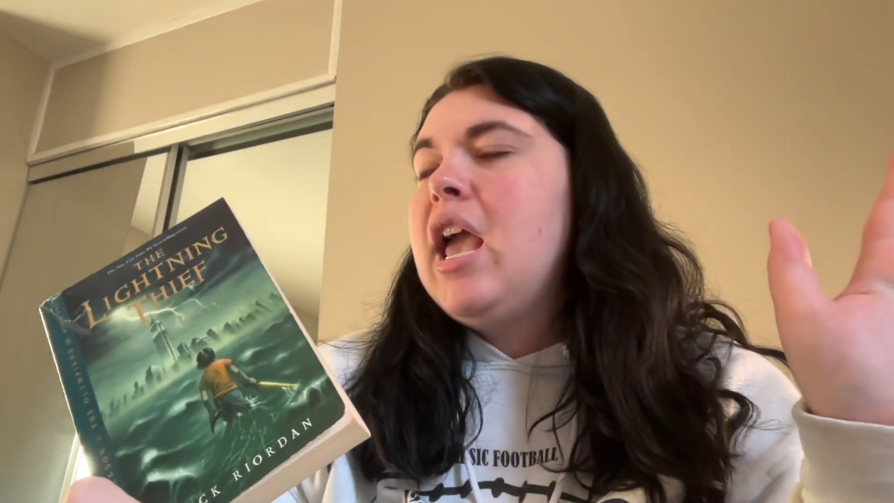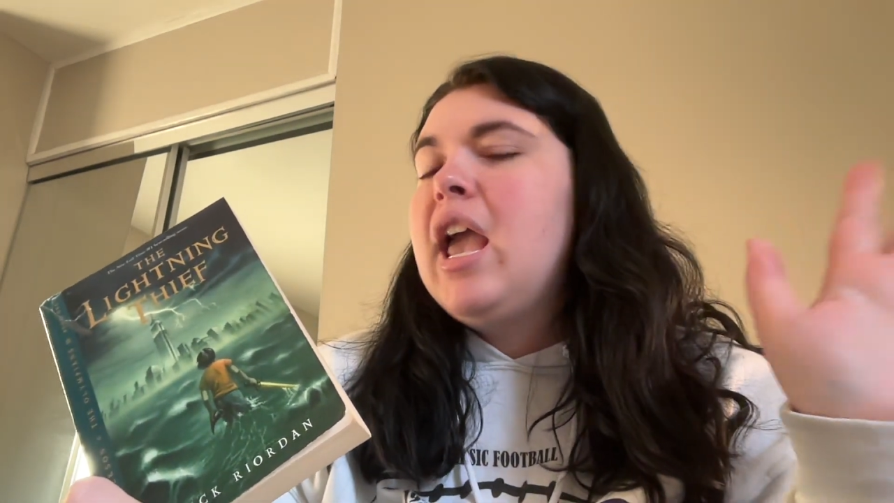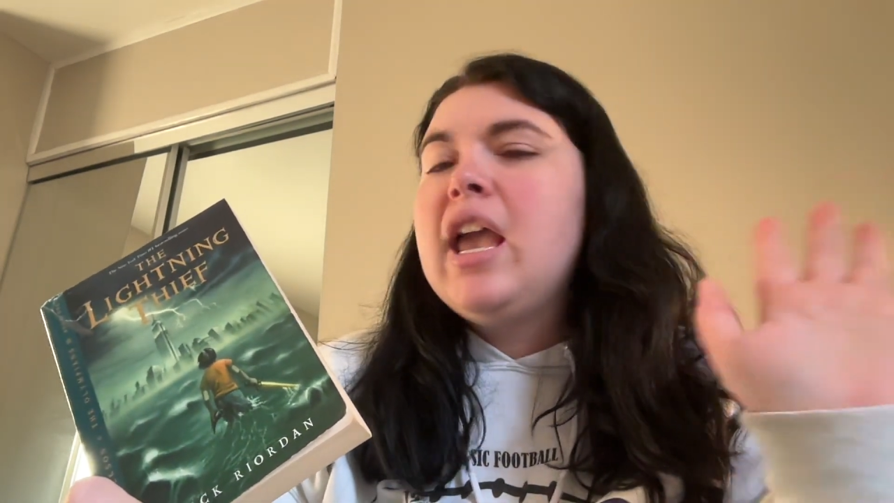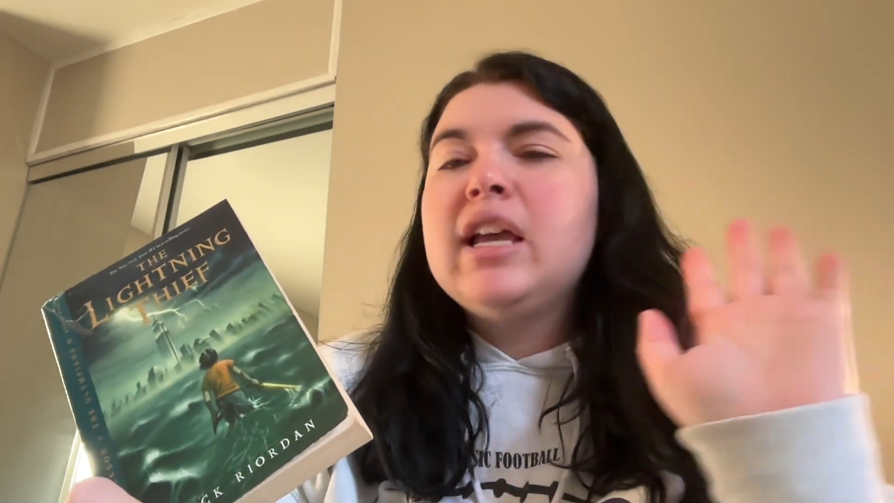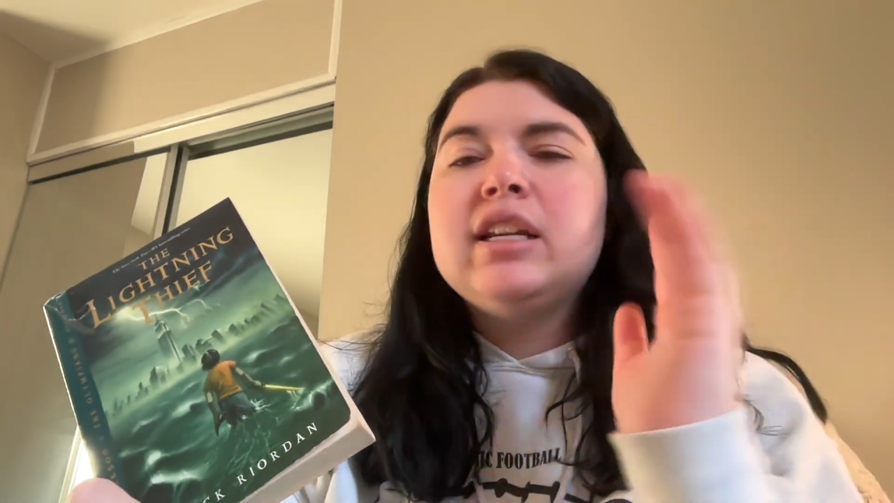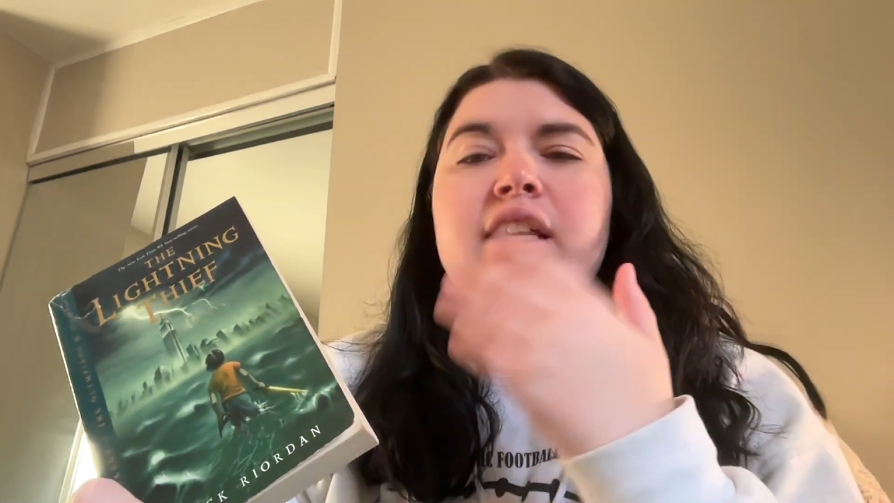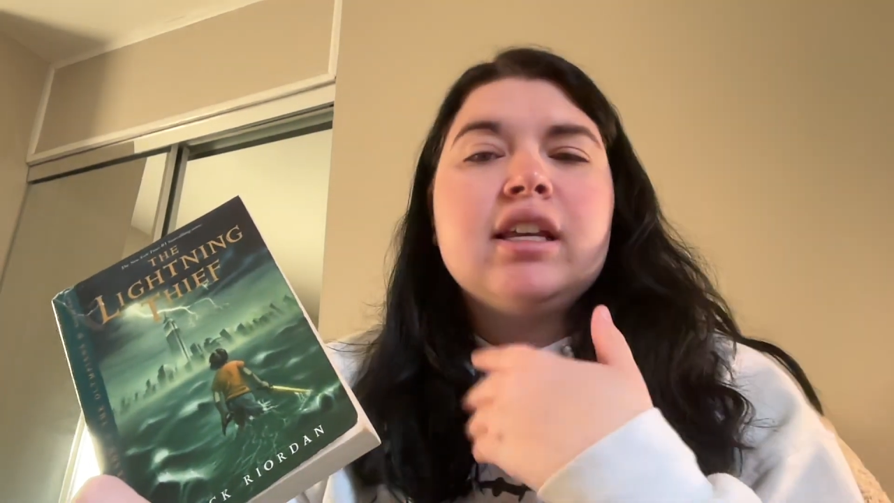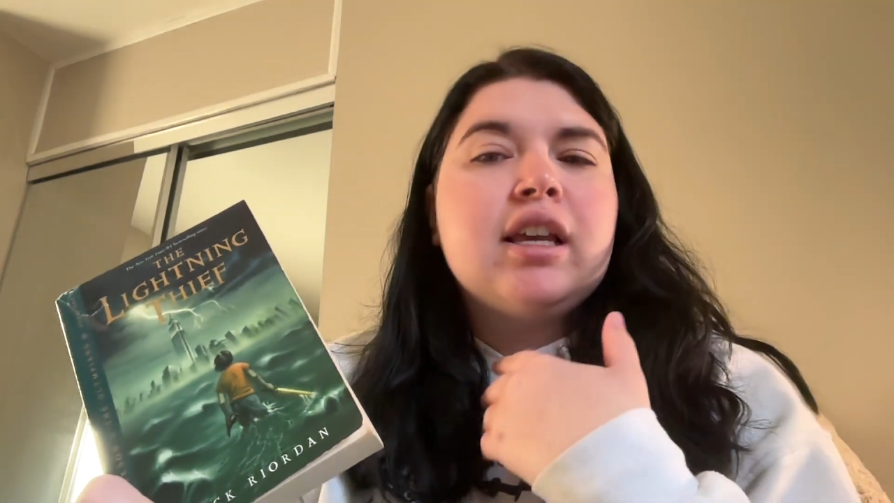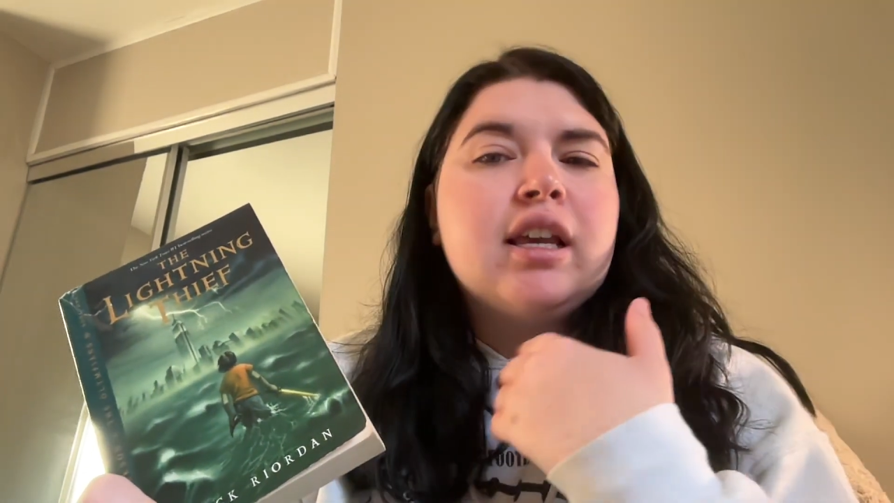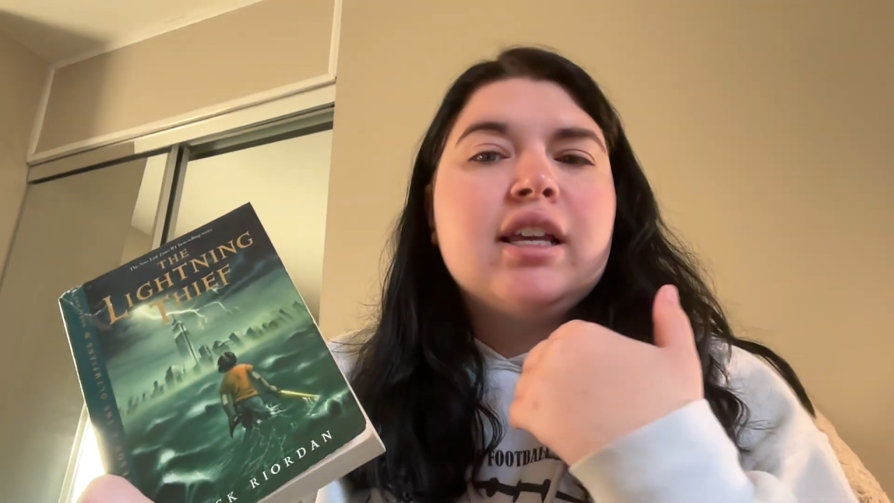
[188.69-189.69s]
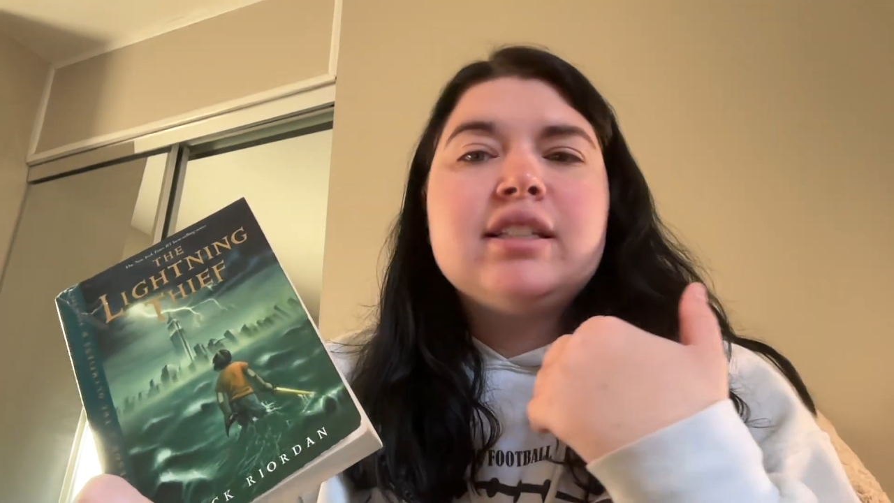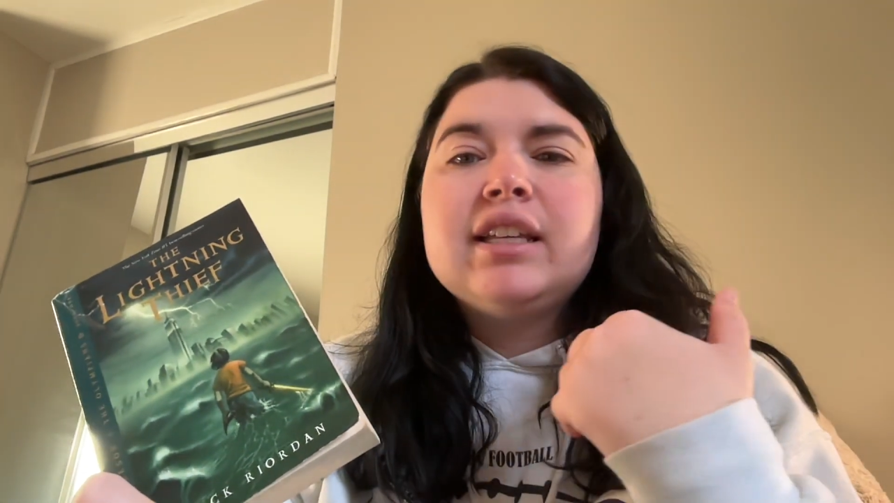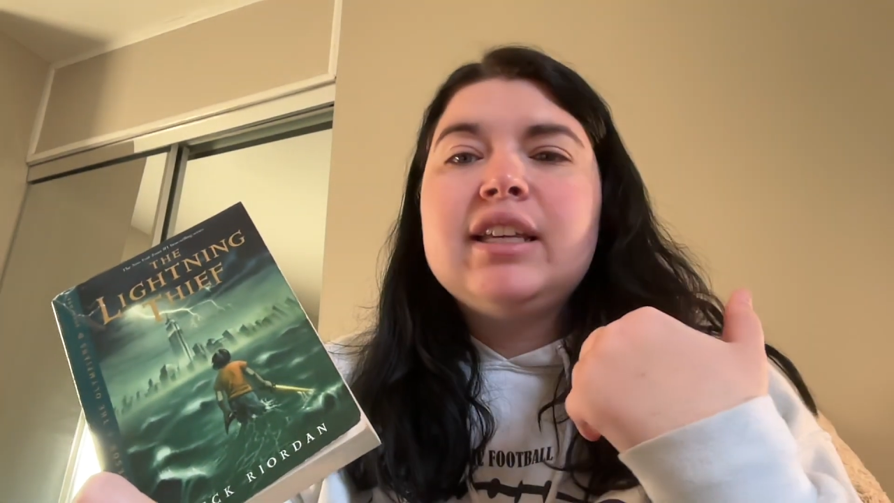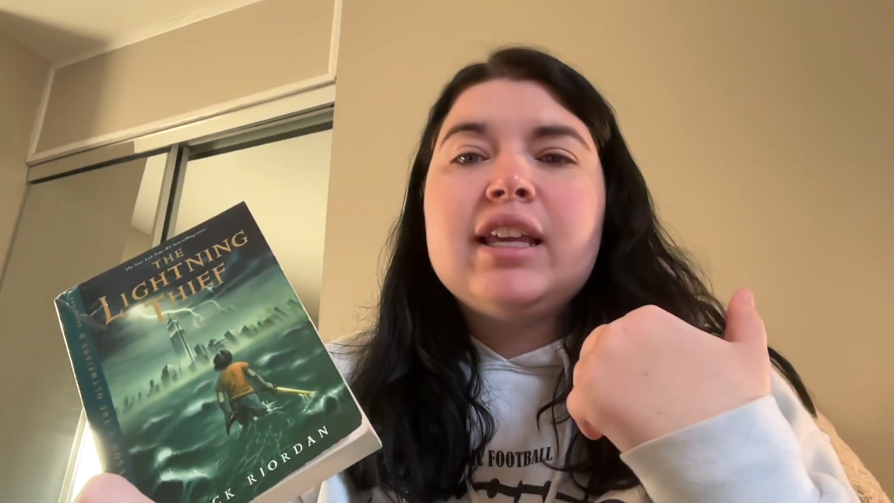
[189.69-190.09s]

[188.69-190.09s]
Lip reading: and it's